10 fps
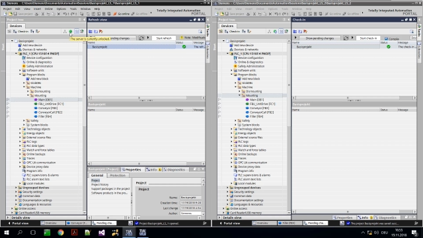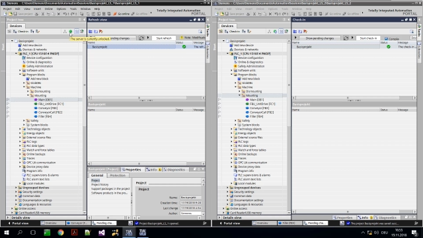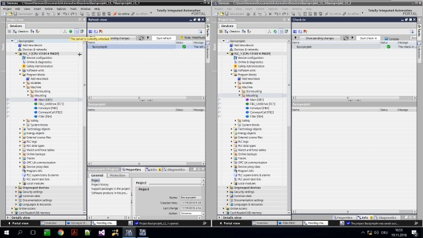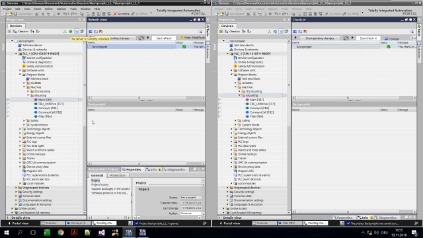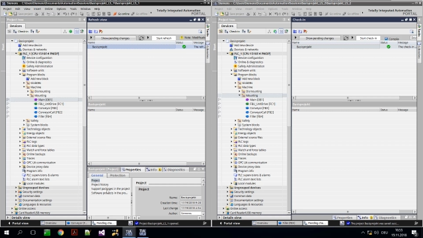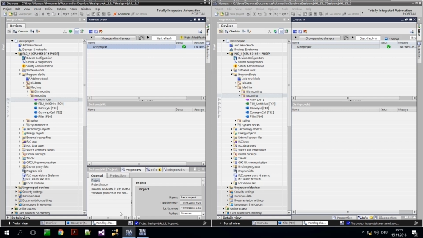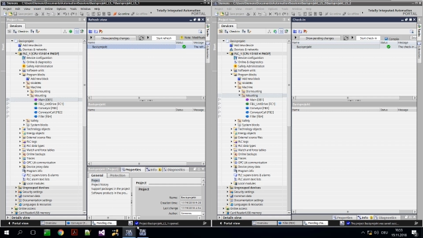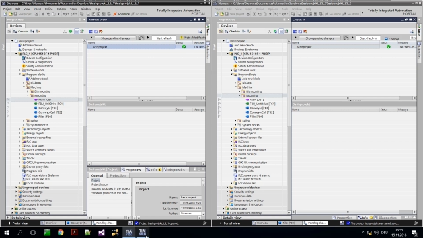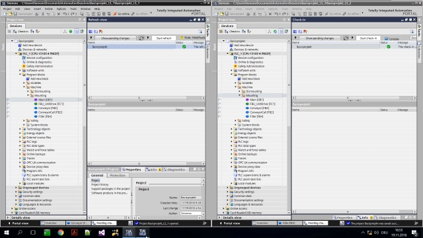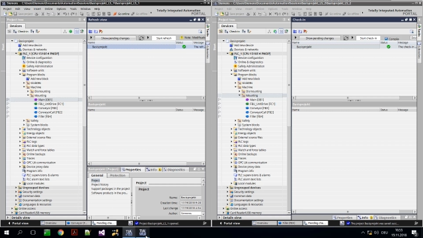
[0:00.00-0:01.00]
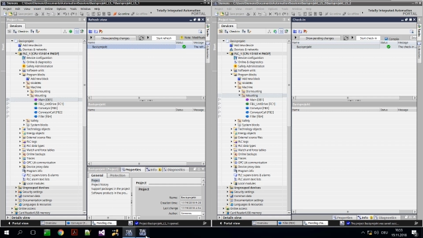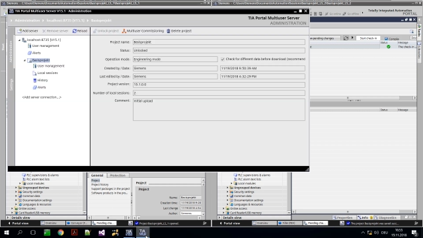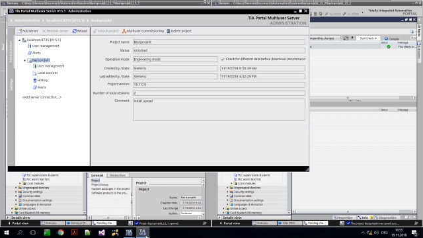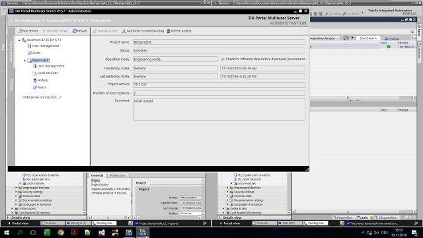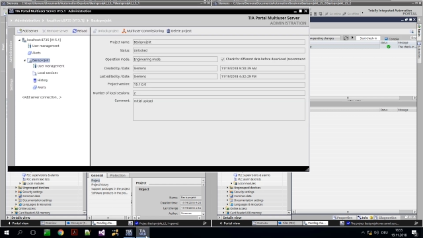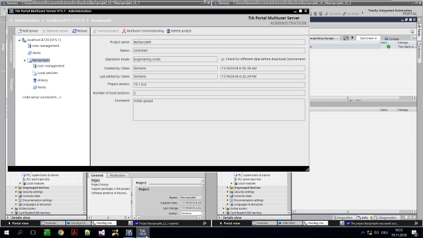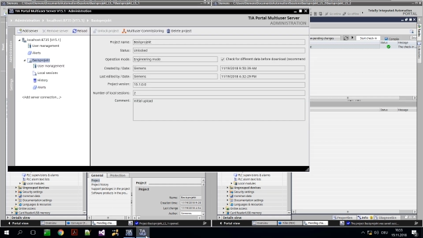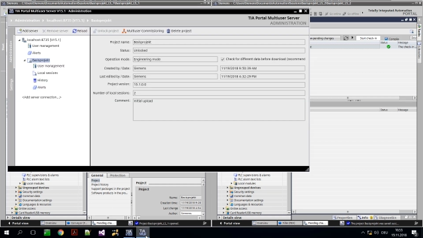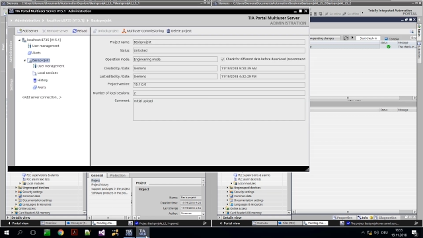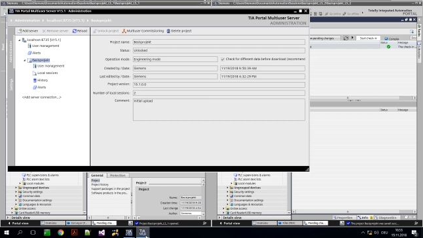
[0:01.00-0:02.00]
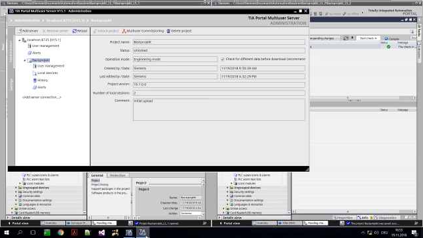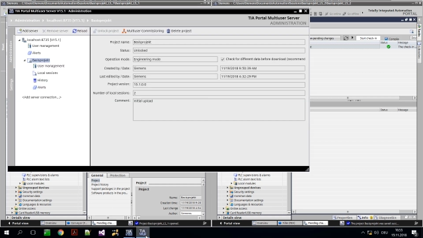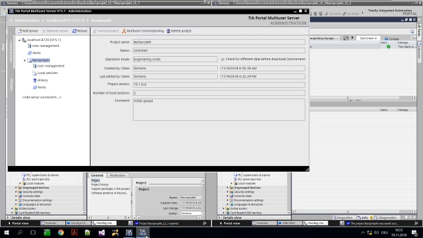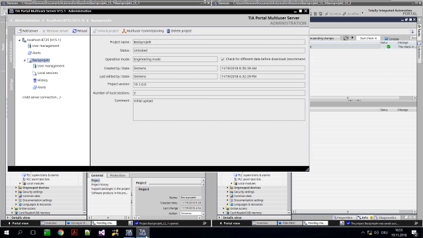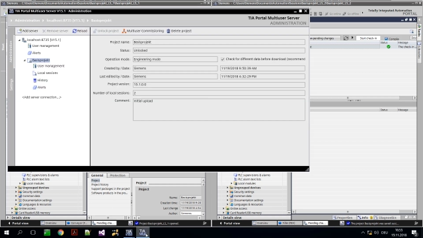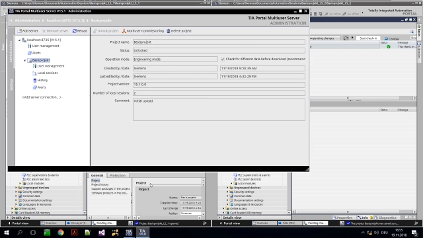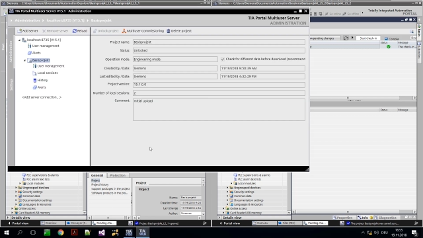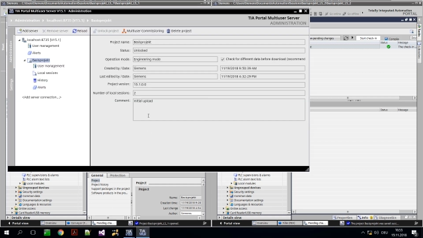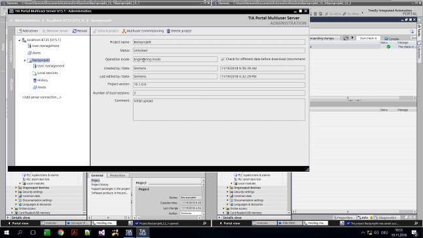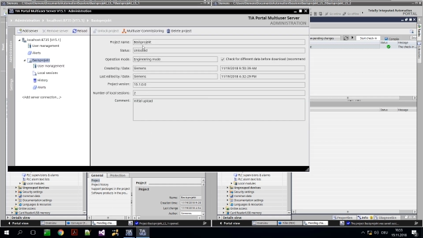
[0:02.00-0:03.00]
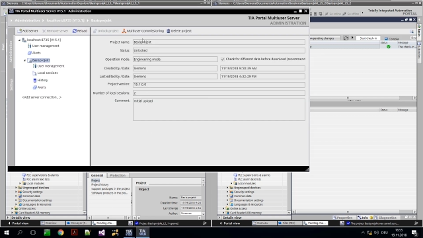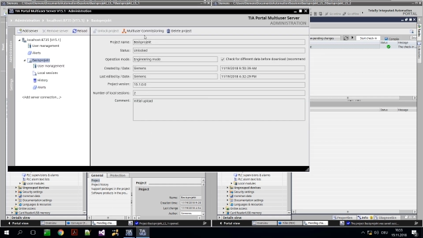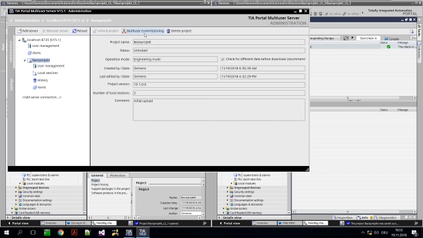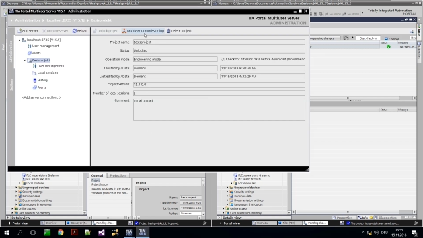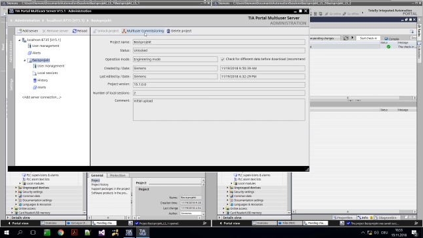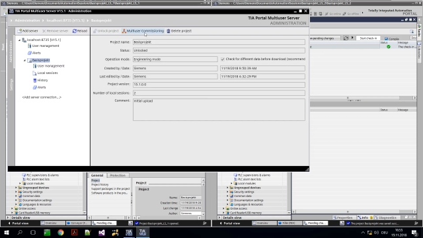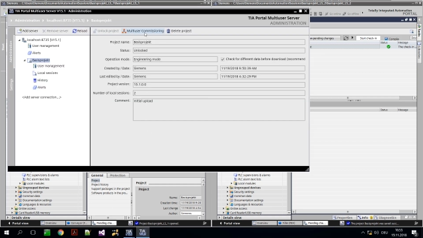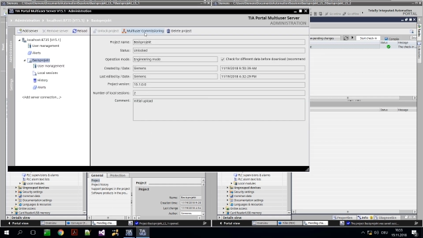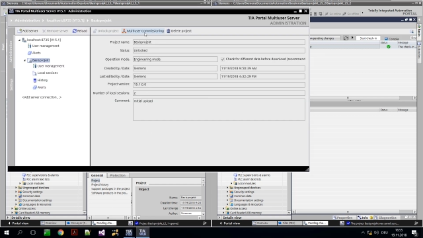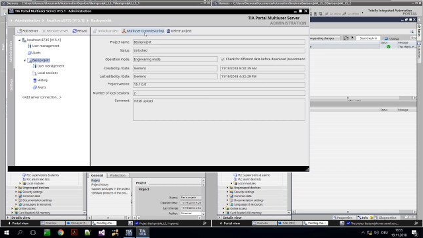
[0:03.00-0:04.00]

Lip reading: [unreadable: no face in view]